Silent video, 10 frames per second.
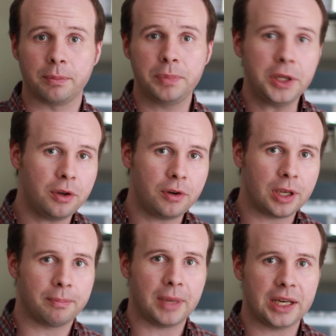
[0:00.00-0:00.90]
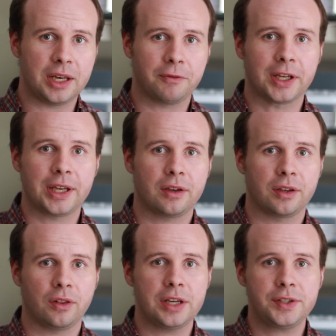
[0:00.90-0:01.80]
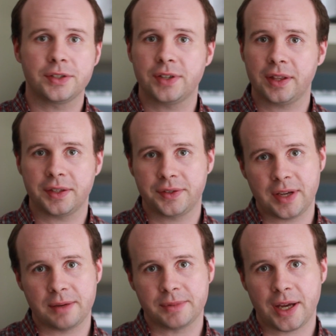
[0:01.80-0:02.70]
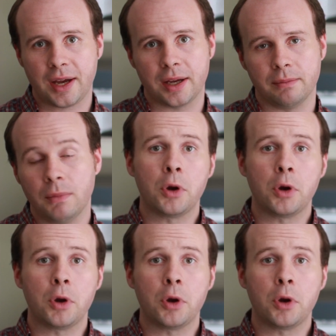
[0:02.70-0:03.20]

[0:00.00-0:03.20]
computing many different calculations at the same time.